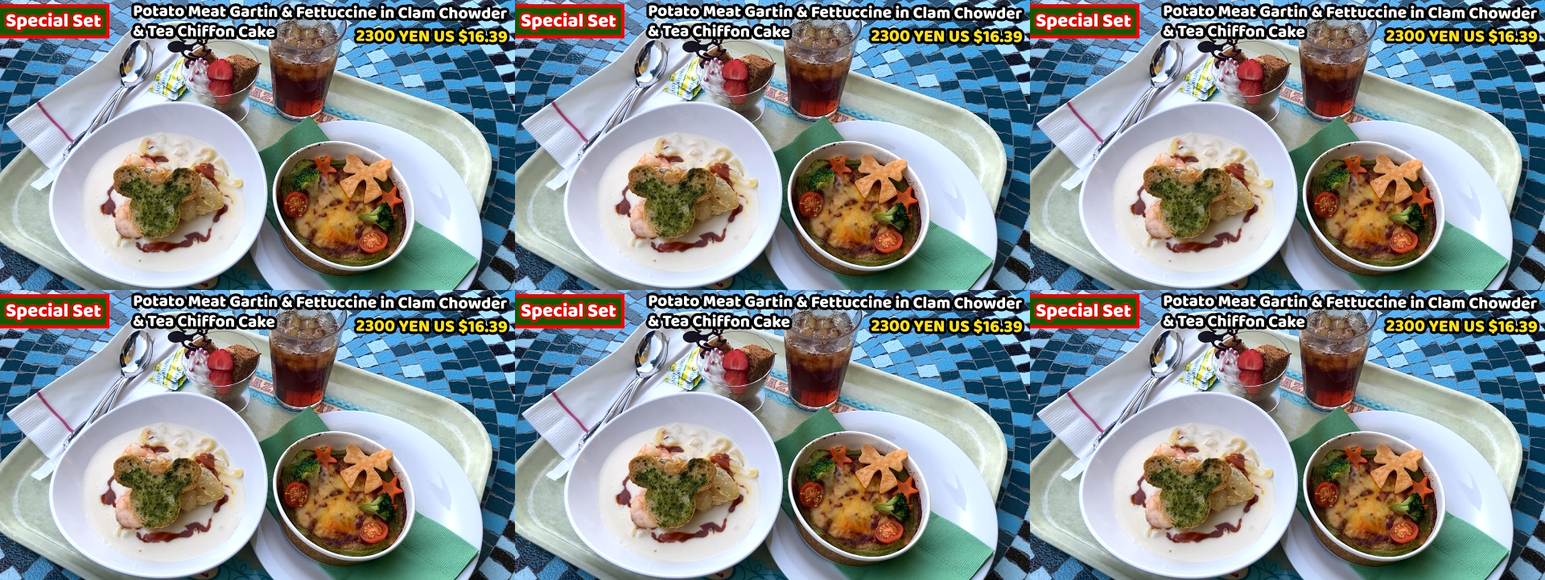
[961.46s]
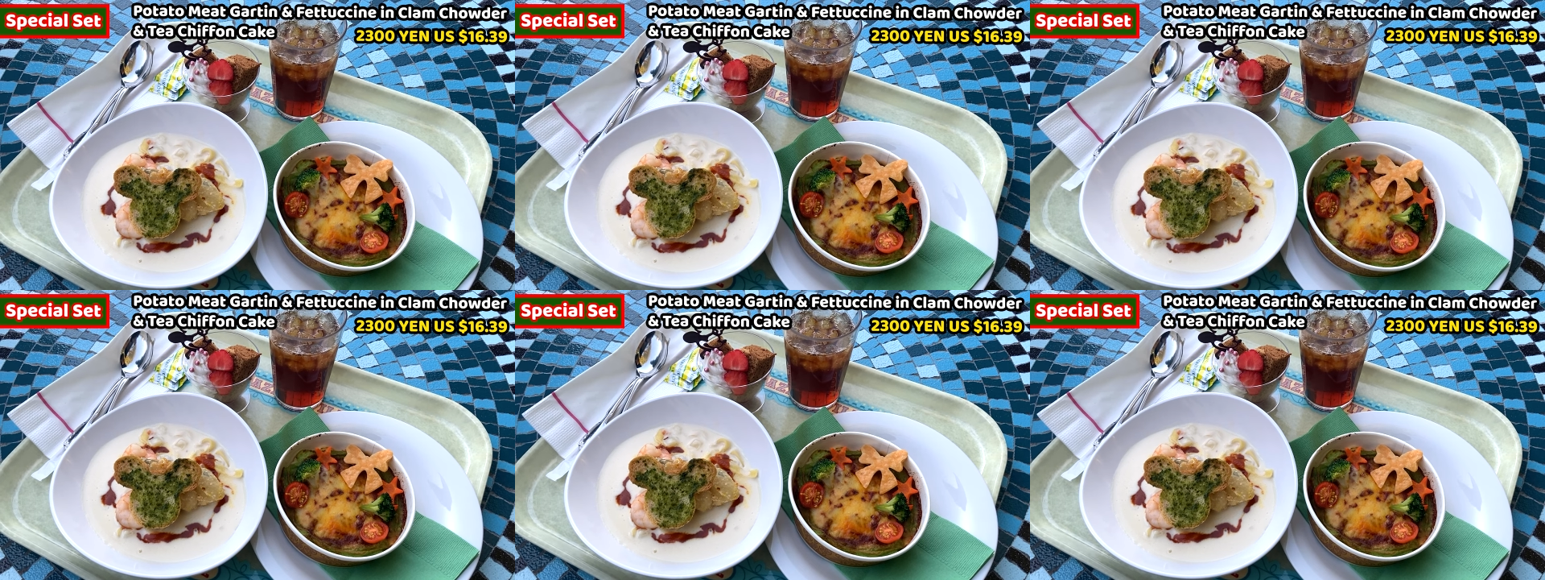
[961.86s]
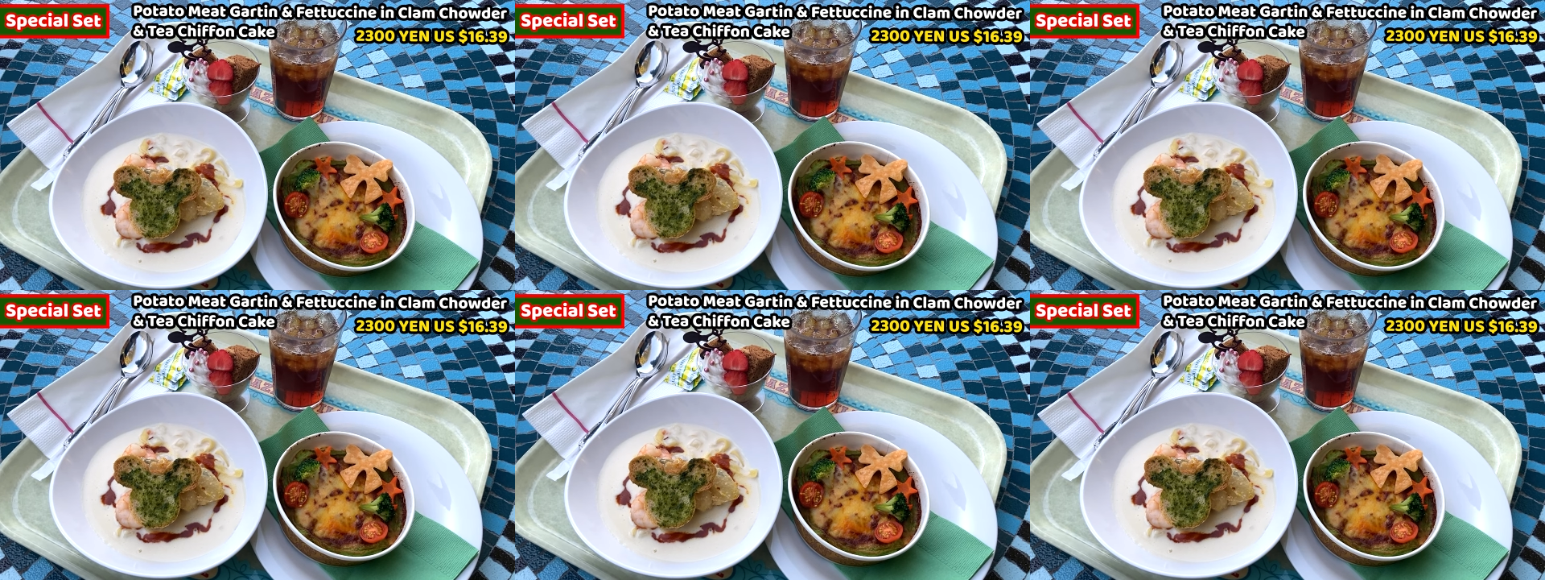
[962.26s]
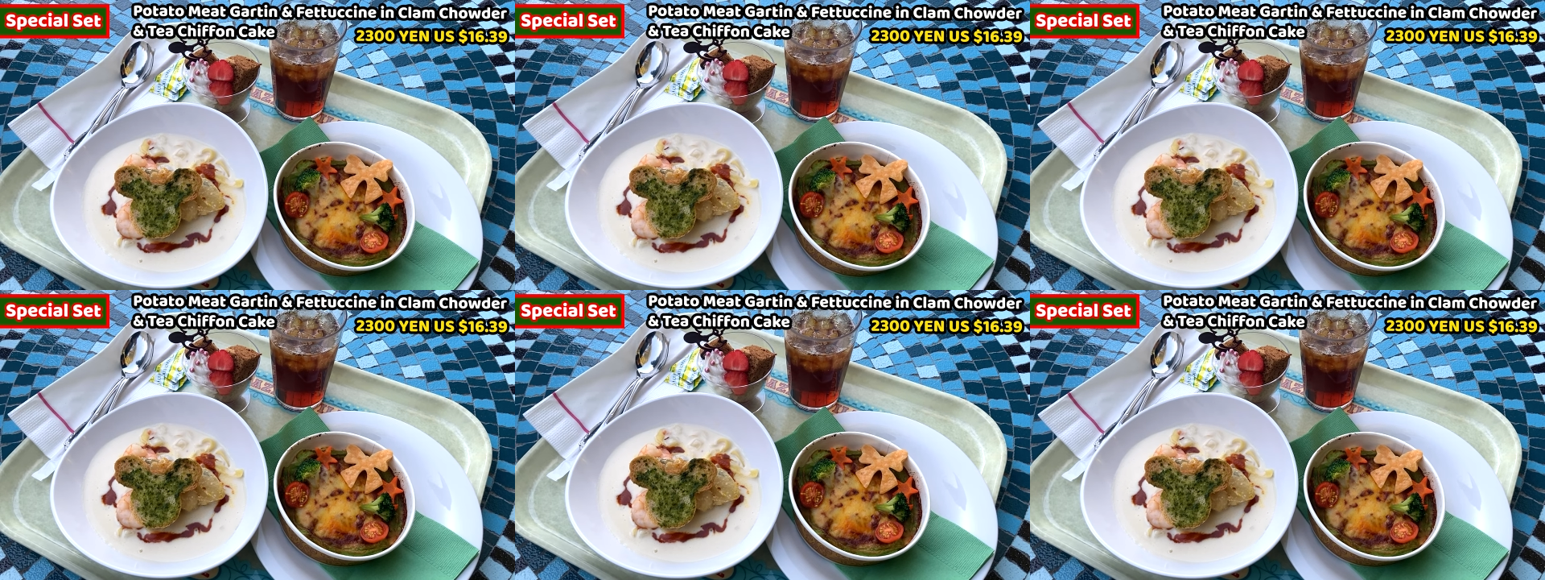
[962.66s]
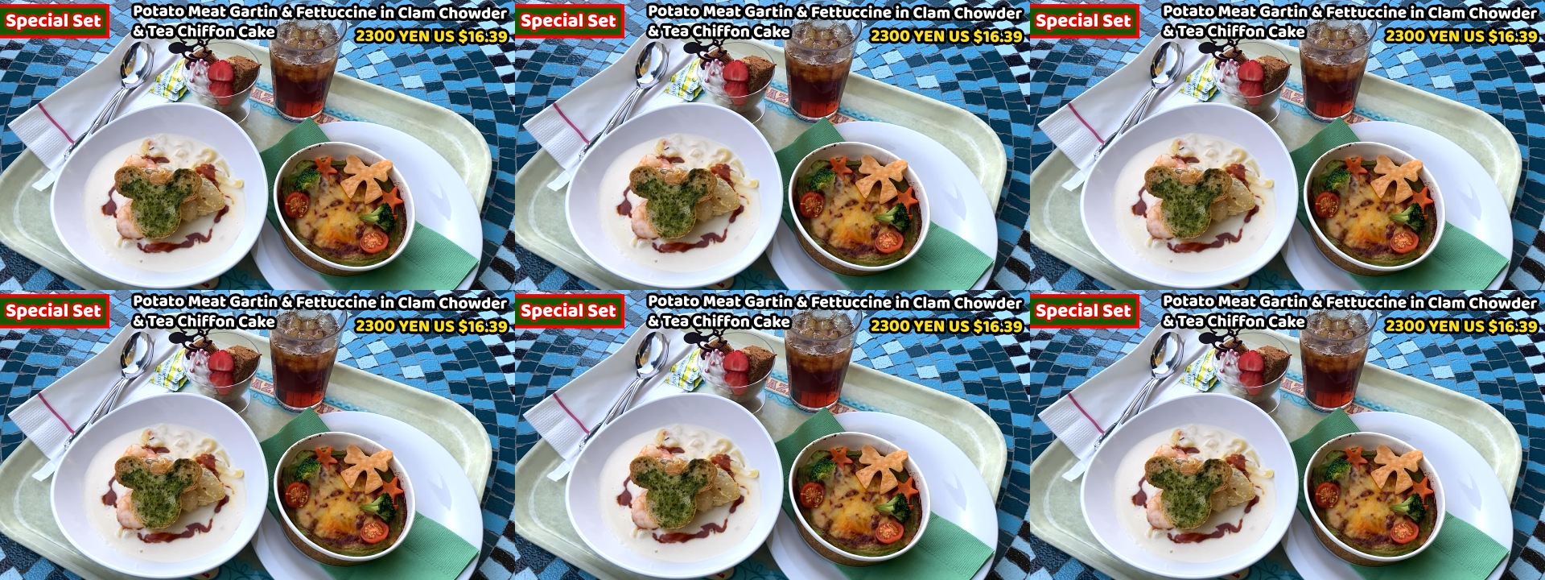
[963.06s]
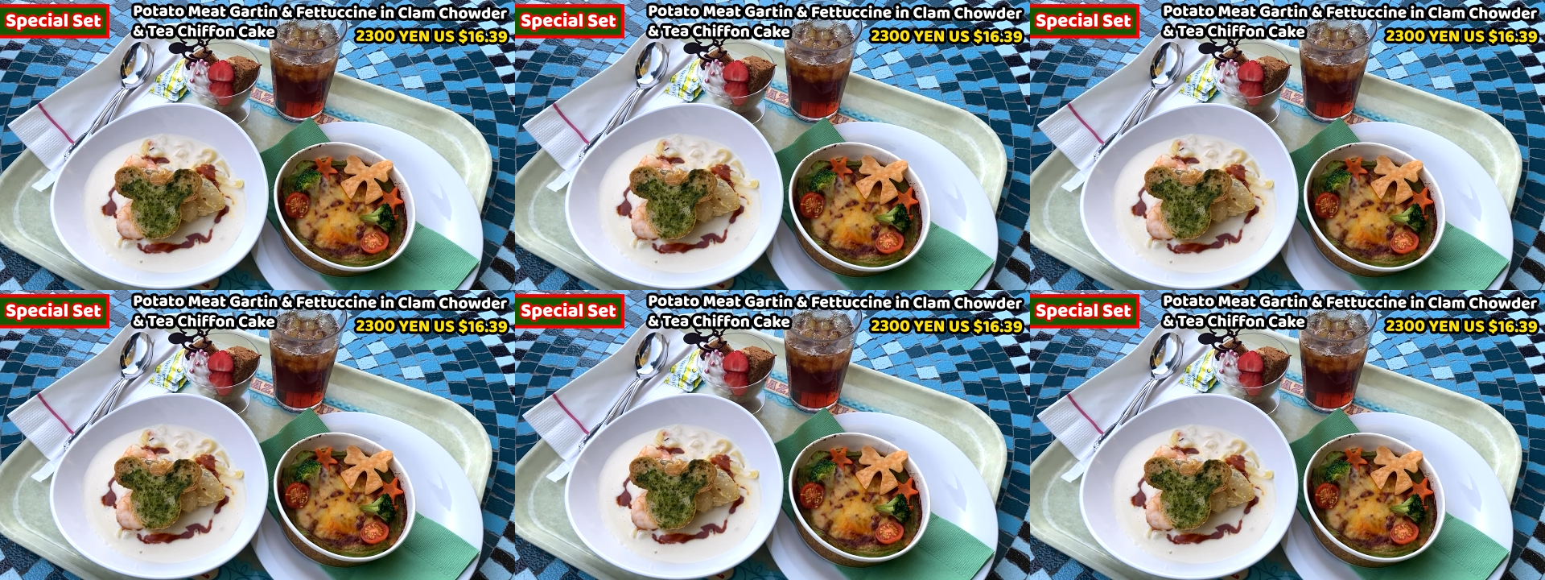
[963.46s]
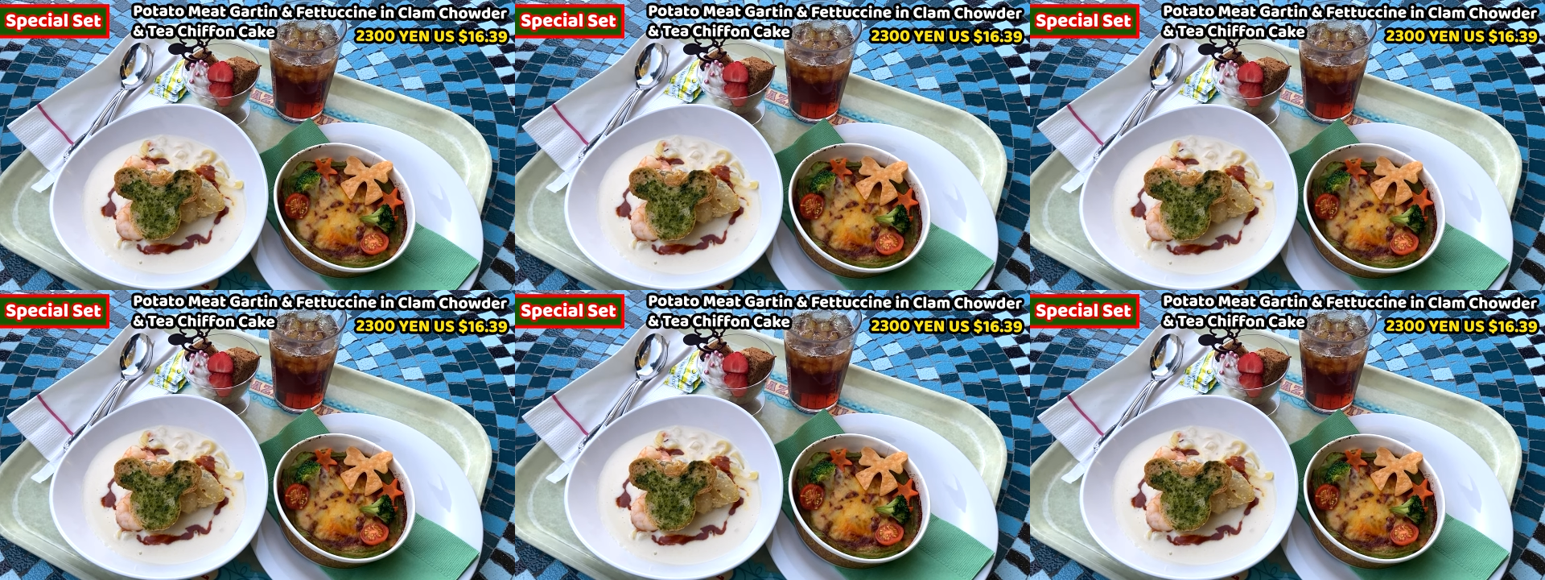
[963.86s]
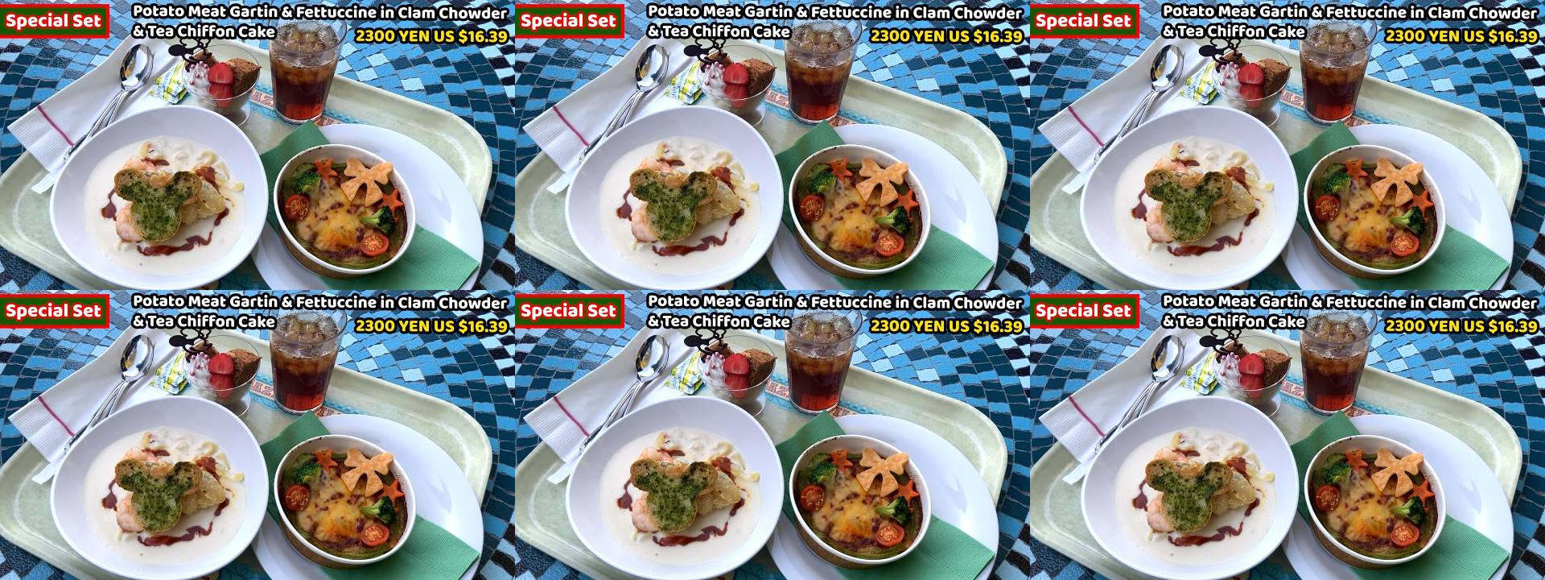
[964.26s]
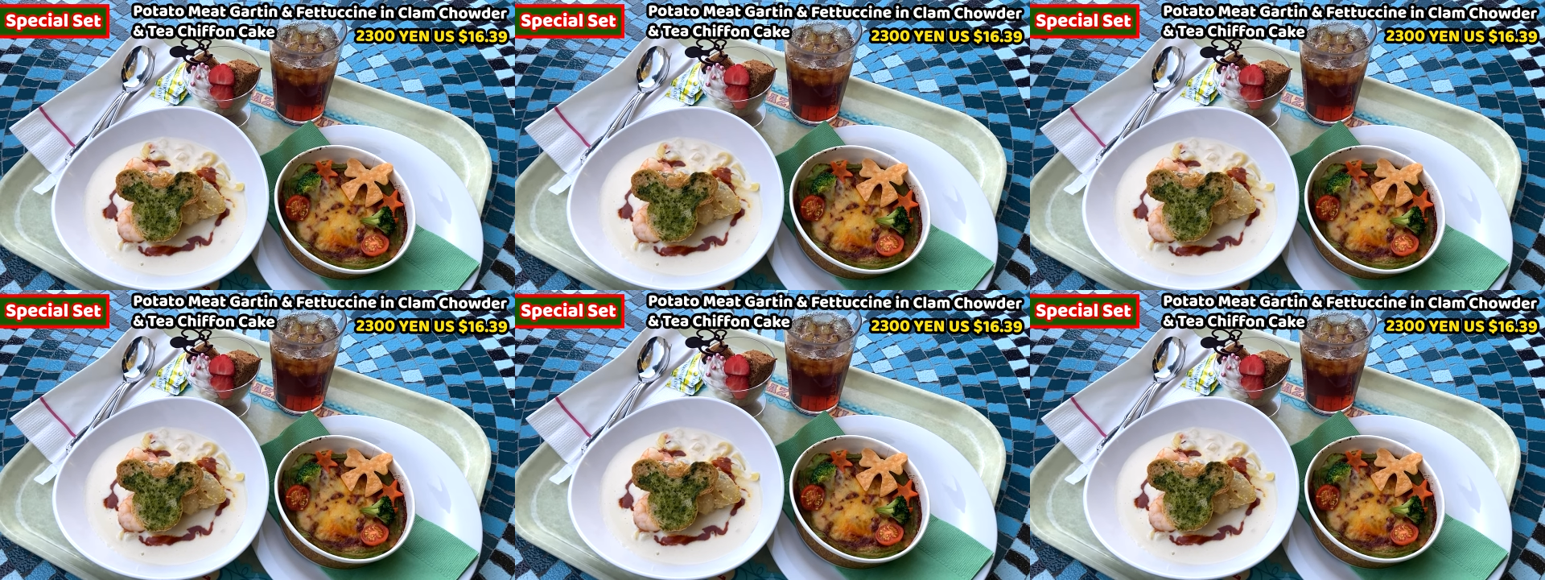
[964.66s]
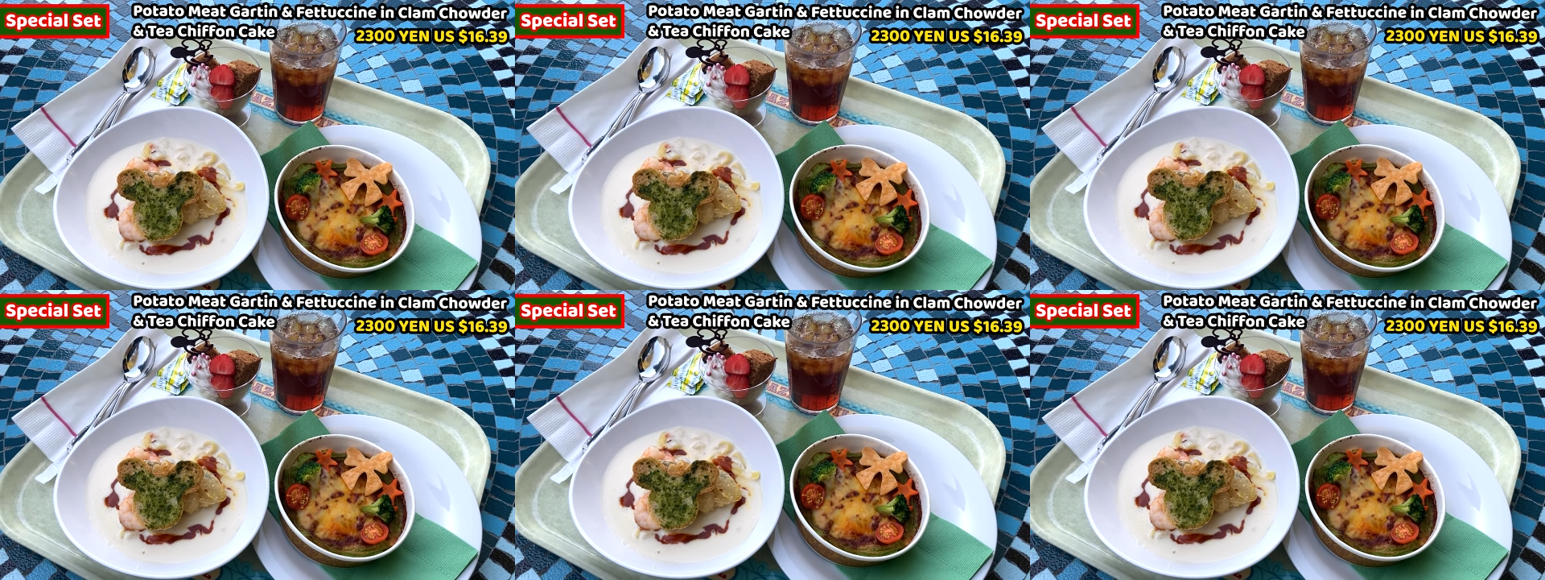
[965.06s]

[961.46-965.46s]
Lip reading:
[unreadable: no face in view]